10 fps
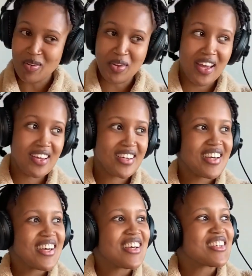Okay,
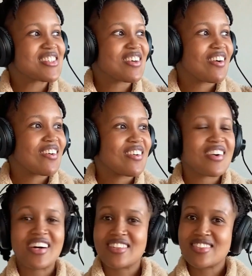
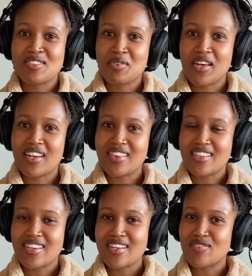so I'll see you again in
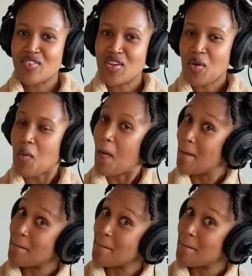the next video.